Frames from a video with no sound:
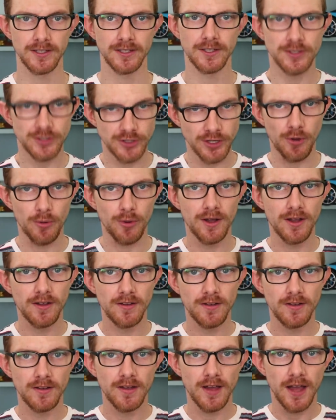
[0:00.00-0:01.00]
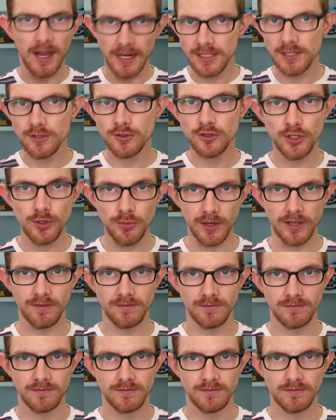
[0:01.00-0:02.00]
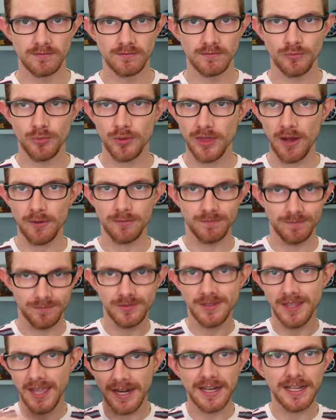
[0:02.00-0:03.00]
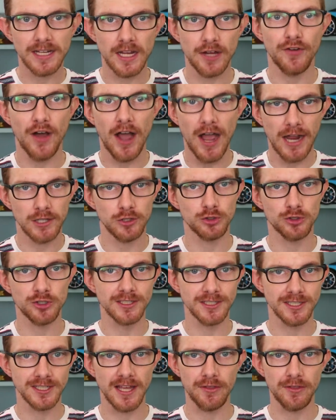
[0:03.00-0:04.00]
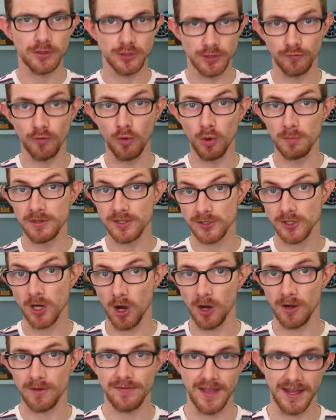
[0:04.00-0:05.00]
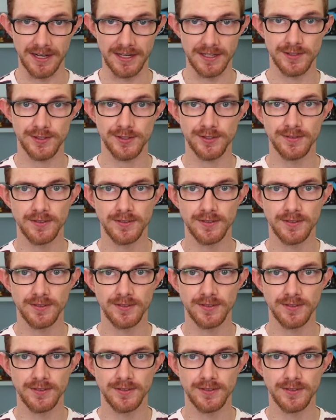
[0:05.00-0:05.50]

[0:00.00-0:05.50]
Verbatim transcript: So, how do you do it without getting enough hydrogen together to form a star, that is?